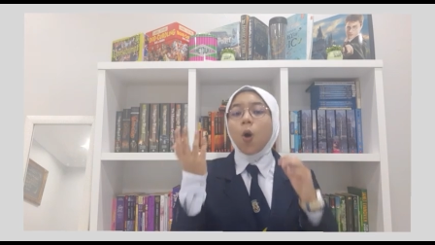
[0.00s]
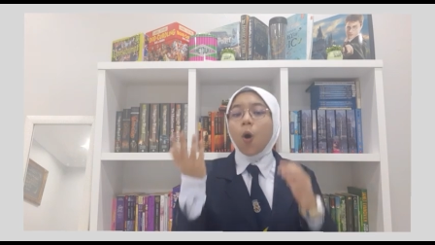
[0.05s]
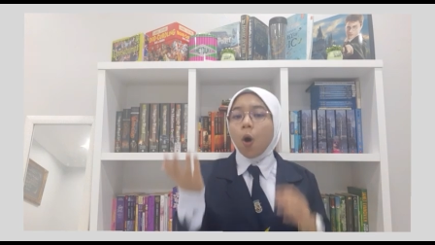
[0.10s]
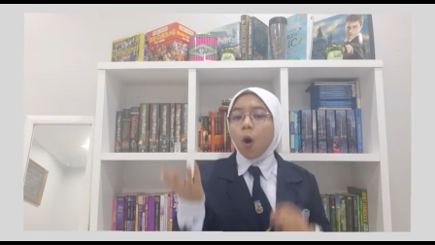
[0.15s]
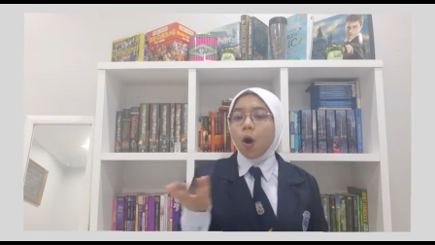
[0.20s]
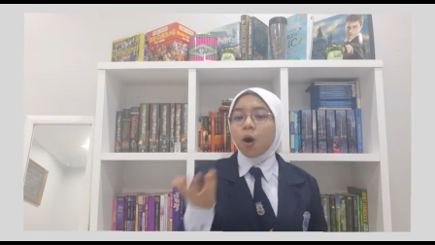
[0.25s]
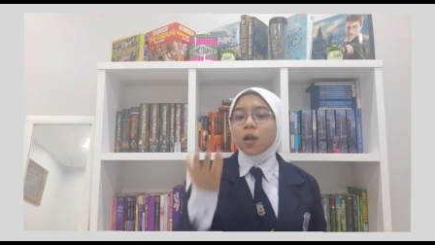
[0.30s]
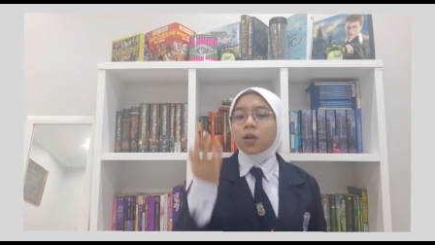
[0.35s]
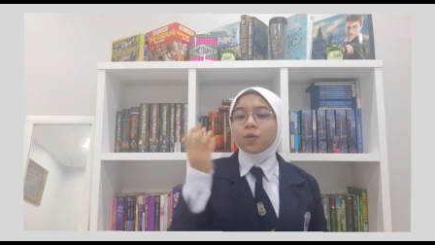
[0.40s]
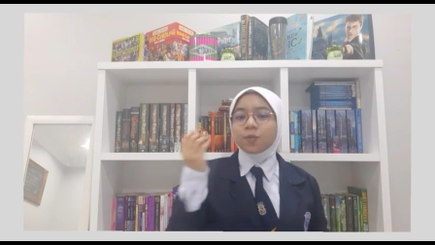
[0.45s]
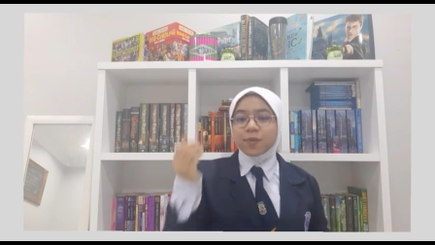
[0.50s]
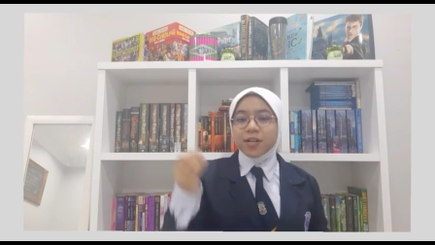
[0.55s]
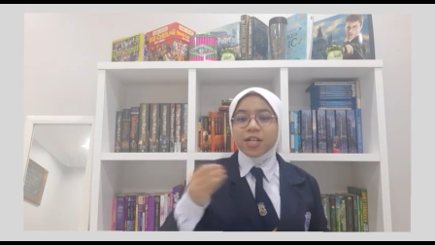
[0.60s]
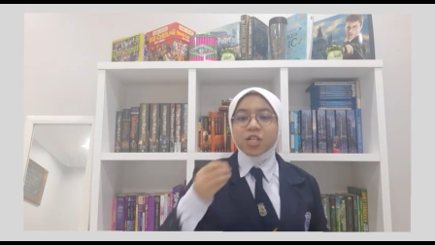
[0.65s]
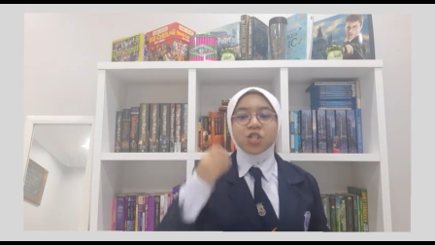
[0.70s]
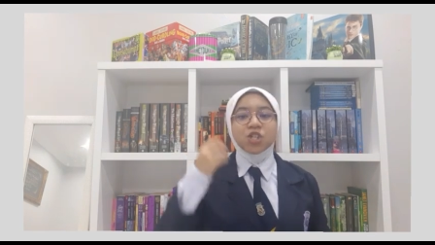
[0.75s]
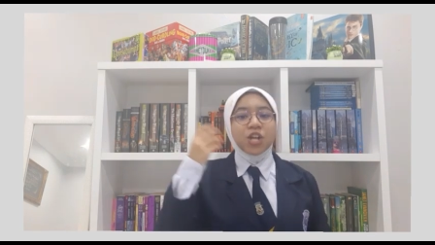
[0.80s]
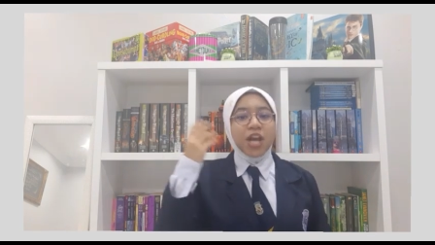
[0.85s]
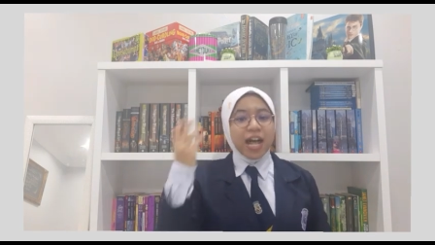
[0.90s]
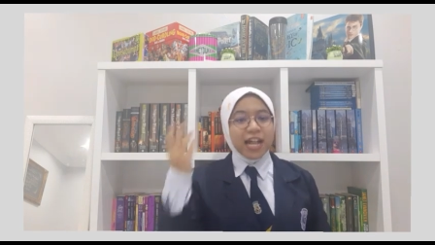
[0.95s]

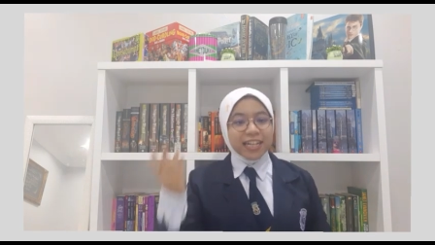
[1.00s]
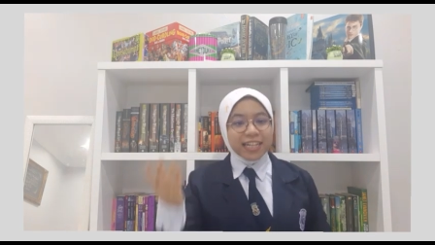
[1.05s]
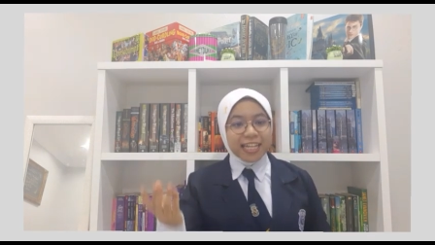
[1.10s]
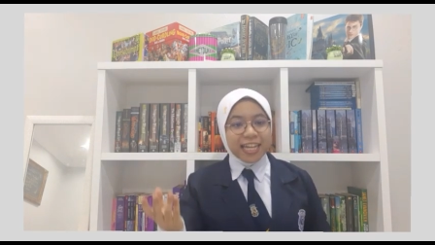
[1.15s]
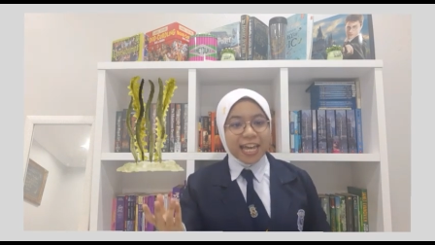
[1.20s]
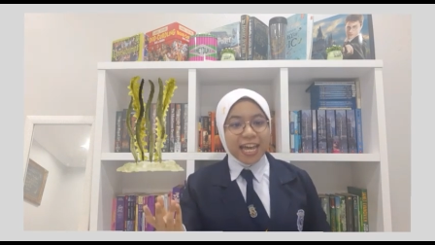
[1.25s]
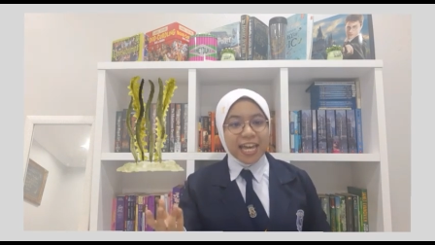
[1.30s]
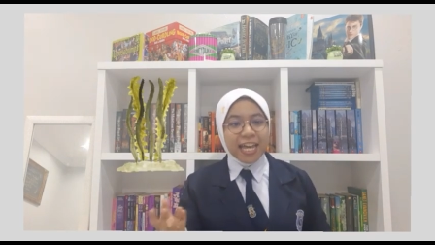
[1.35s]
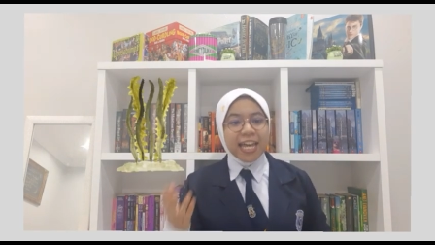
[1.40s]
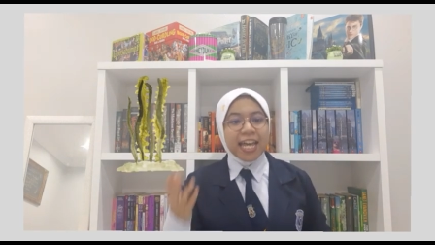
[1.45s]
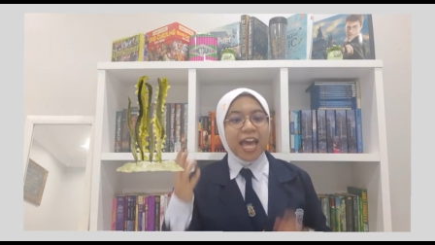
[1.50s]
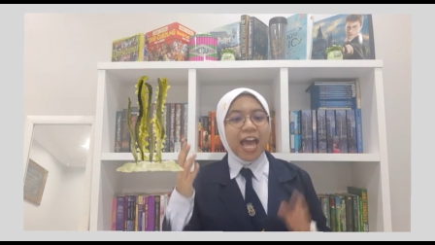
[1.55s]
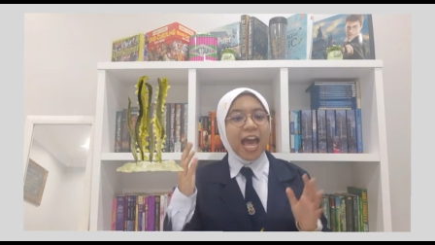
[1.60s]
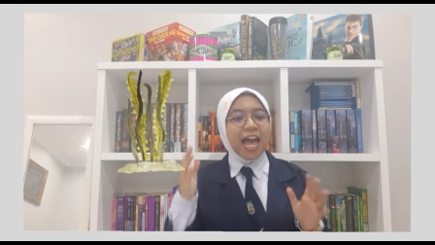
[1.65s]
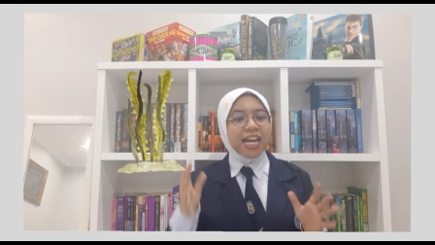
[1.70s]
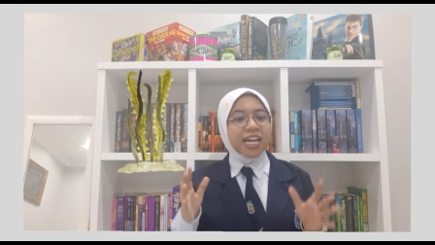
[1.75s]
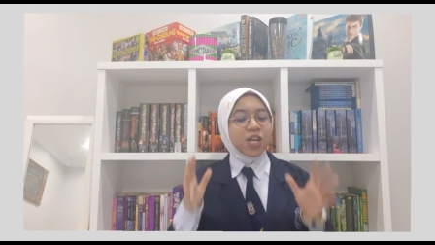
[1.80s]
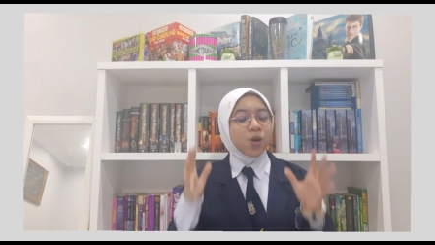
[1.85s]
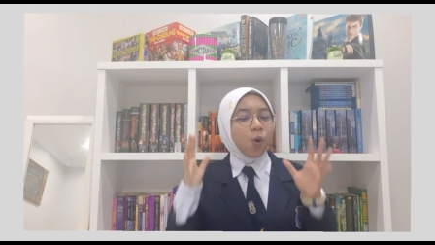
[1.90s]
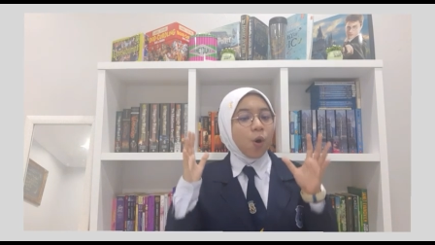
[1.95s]
oil-rich algae
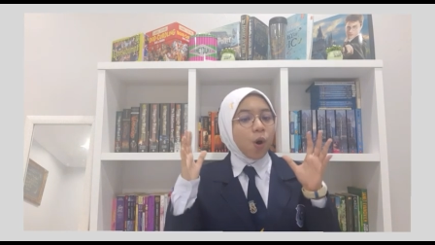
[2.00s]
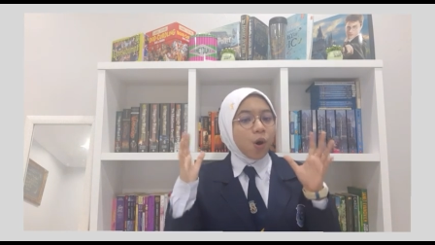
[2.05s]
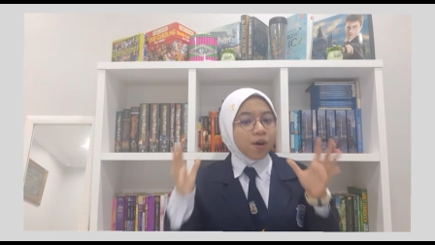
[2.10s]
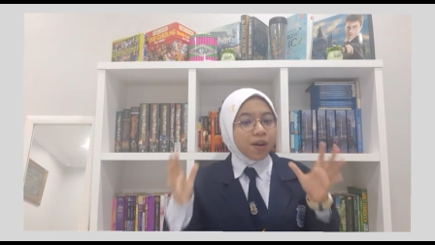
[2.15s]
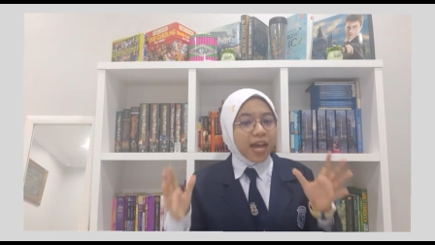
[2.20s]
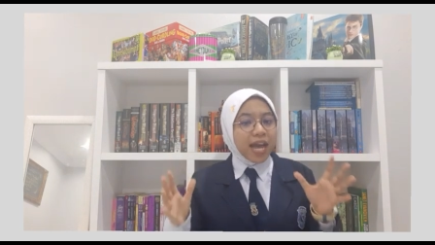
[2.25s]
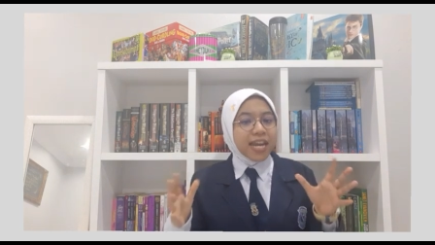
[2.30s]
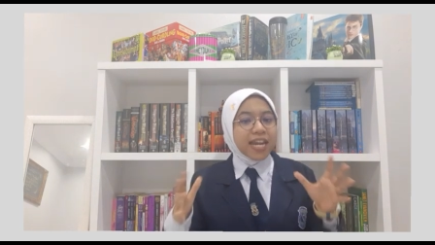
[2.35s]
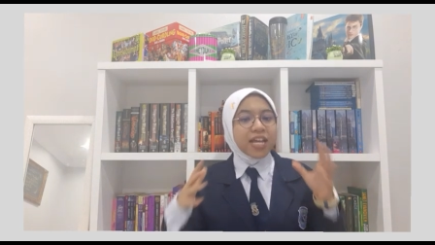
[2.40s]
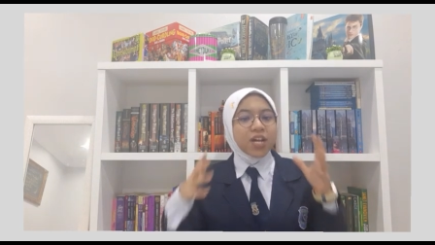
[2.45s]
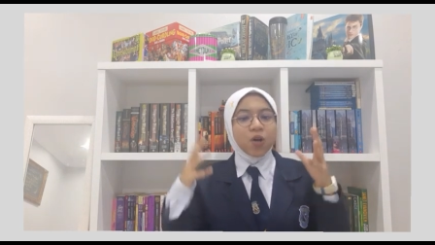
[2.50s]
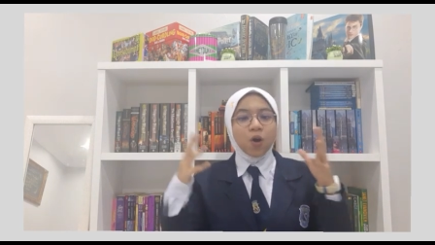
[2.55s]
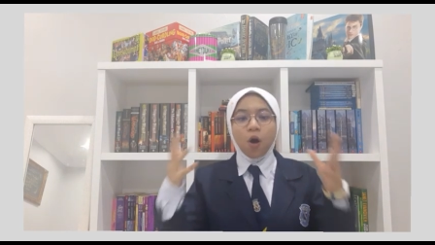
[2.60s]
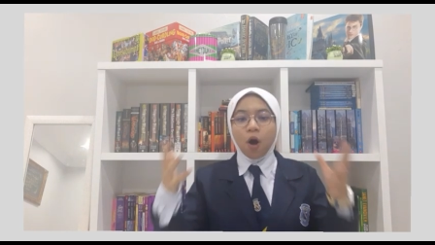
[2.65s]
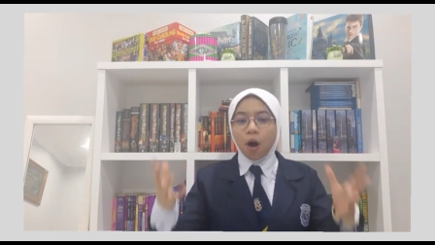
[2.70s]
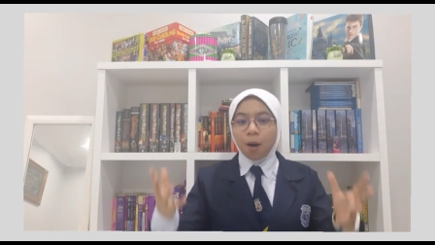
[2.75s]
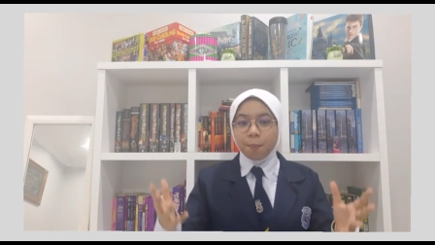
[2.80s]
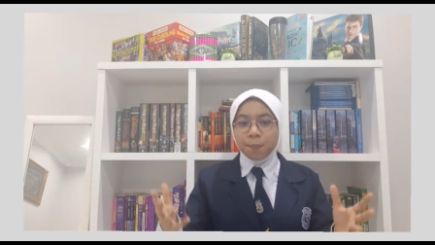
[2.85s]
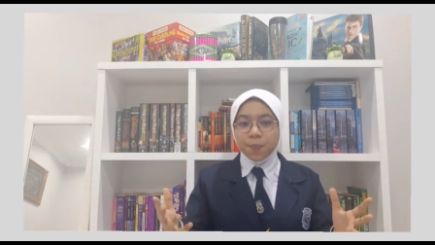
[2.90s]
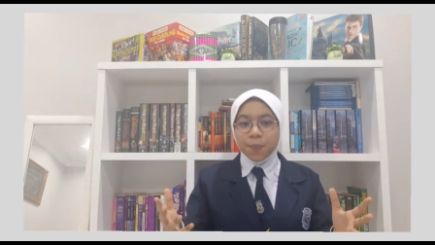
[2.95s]
and the organic
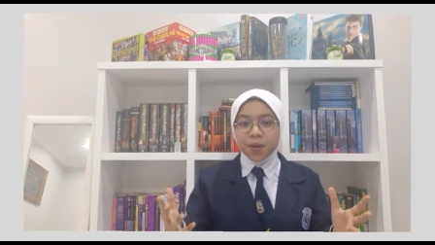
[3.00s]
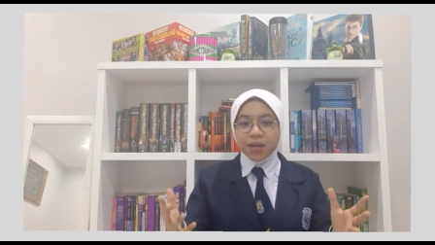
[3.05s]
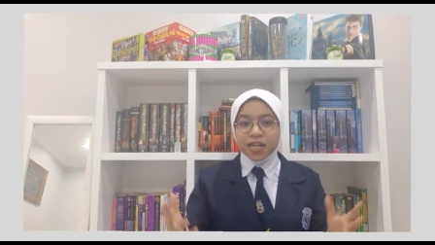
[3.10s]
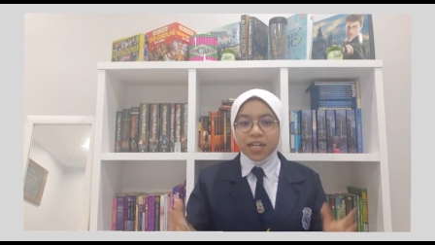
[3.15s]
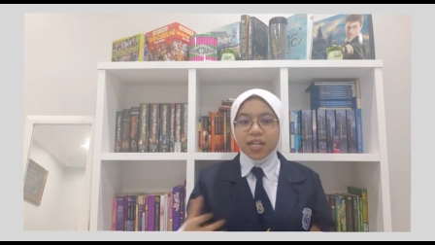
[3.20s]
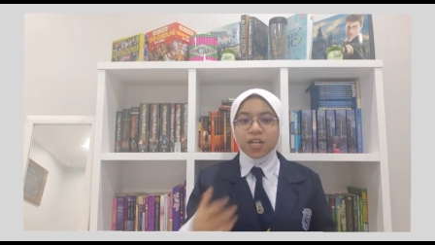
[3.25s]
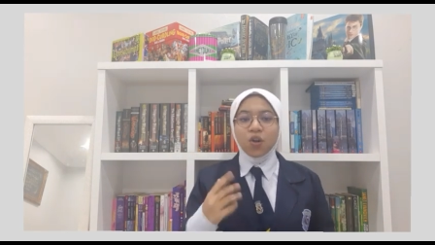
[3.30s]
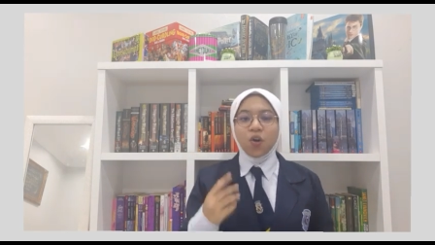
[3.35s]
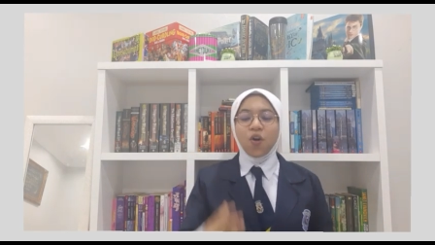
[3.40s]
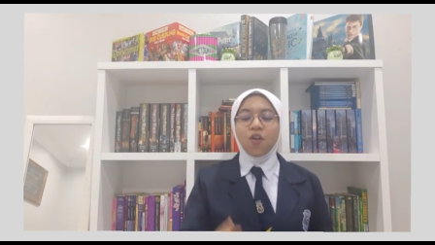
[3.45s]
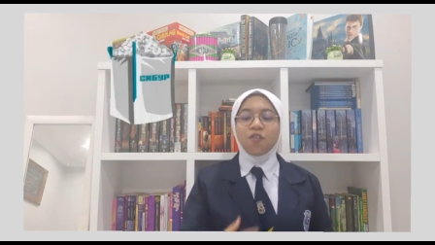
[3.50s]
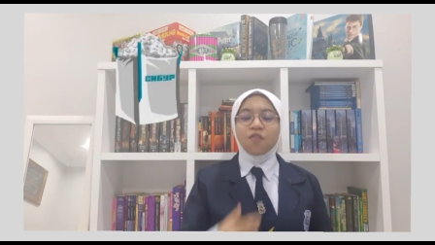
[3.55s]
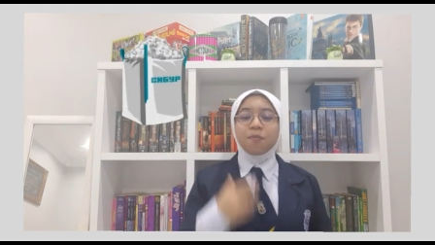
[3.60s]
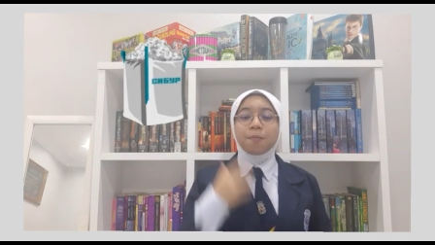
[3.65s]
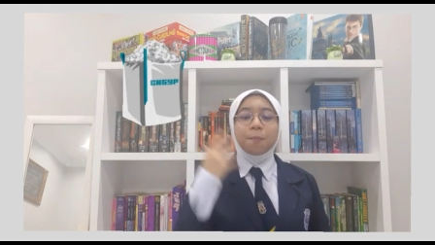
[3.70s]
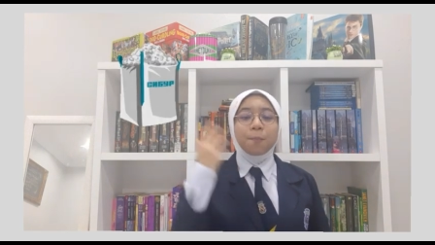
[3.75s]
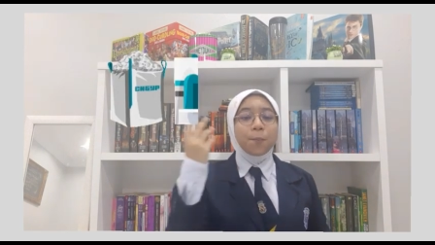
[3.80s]
component of